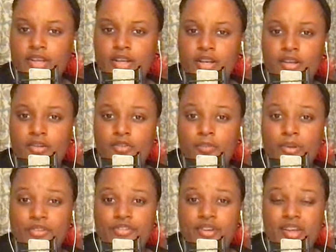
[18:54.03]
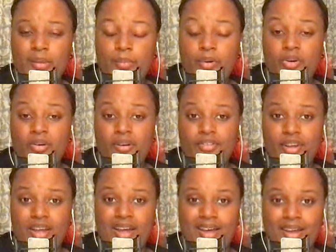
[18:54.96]
going to use my singing bowl as a
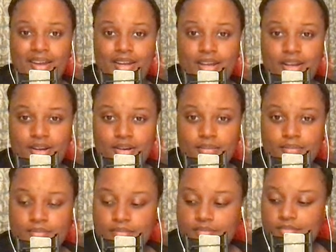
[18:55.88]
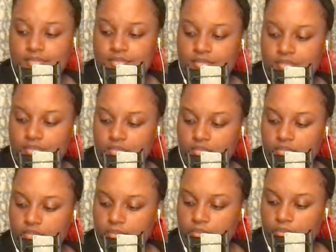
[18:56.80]
guide here.
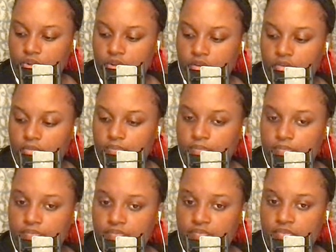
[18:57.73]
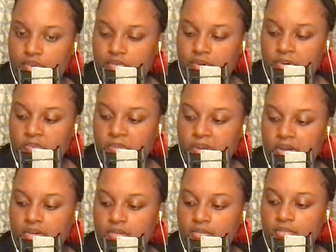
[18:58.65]
So, the first
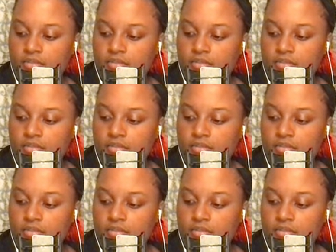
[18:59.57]
bell.